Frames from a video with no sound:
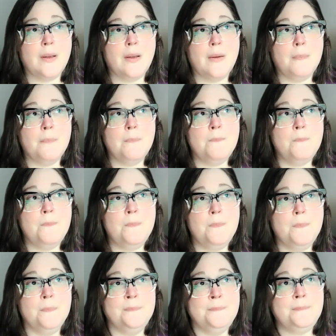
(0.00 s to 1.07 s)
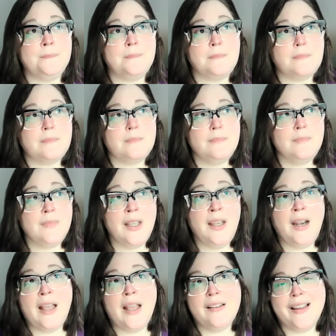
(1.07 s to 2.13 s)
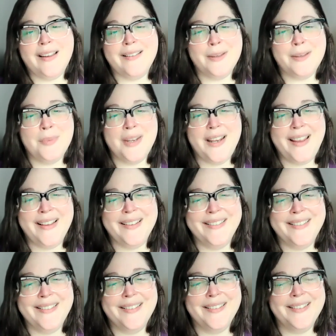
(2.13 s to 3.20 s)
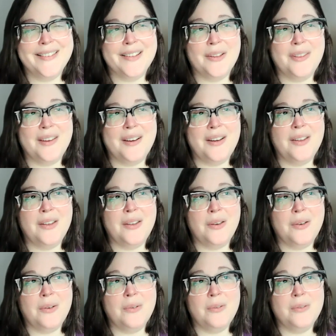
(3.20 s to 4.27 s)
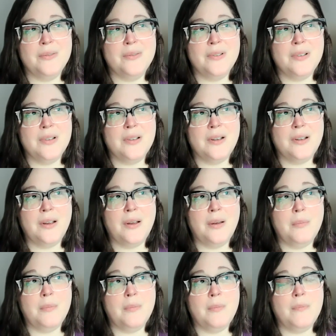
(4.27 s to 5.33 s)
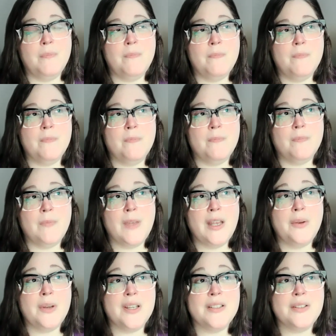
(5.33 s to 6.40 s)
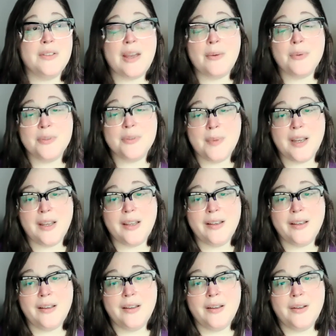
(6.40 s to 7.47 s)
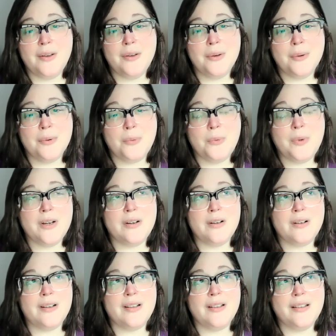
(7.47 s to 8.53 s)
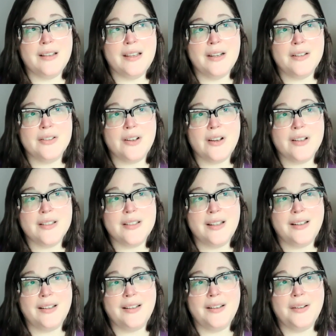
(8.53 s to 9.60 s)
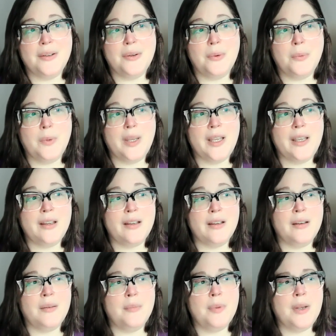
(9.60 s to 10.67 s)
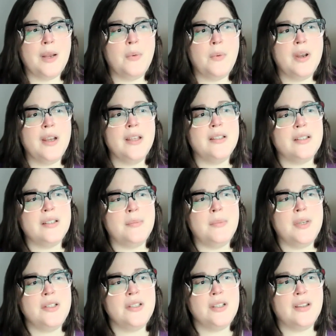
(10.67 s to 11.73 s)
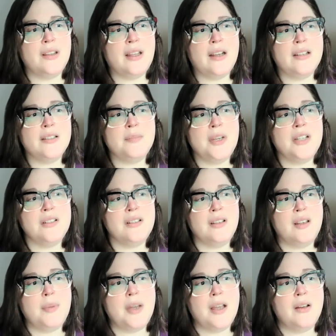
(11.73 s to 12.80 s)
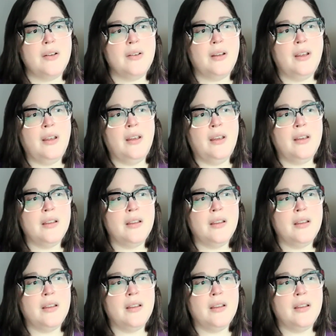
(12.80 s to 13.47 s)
Um, and I like lemonade. So there you go. Um, anyway, so that was my weird and exhausting week. But I wanted to mention that, especially about